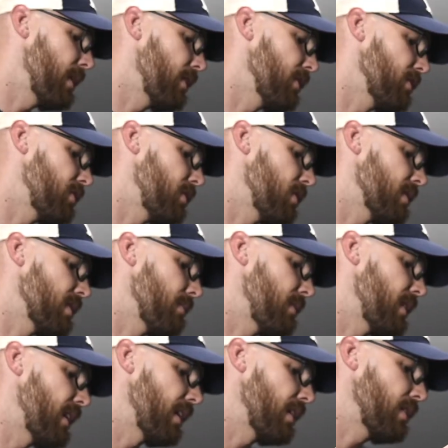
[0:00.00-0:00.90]
able to shoot
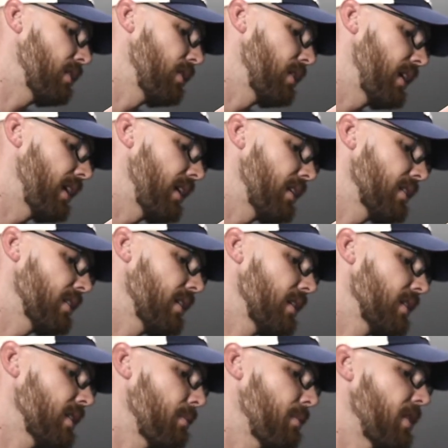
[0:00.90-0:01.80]
something including
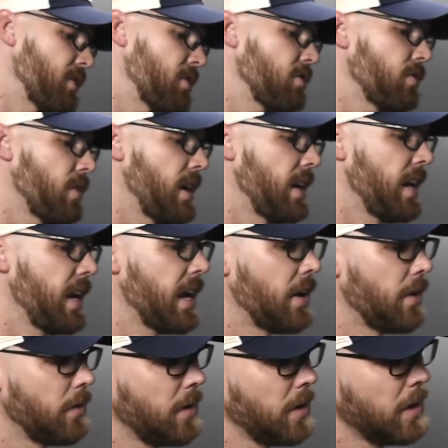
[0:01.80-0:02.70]
something straight
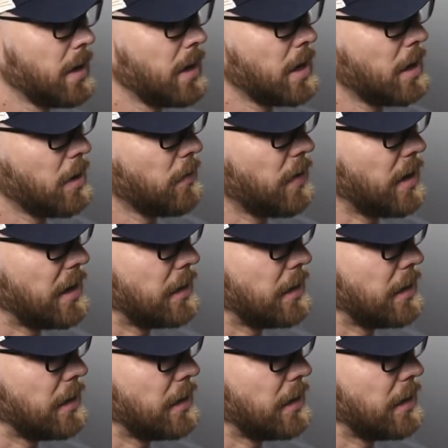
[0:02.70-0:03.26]
down, if I